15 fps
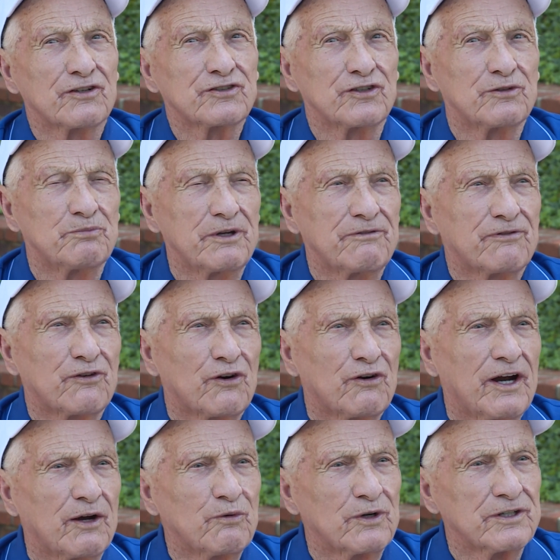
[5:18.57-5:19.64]
So
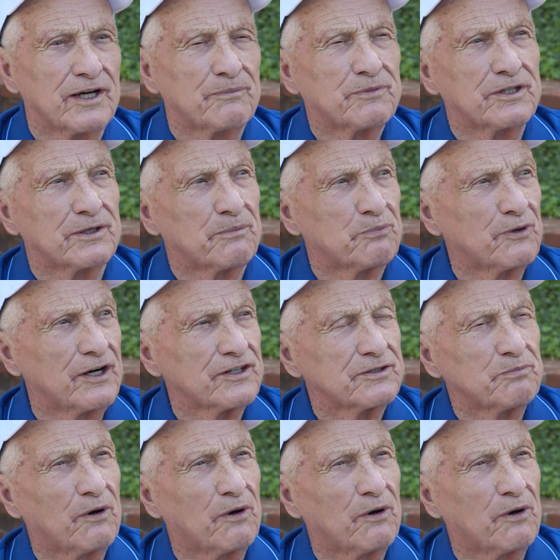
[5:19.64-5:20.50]
before I went up to the press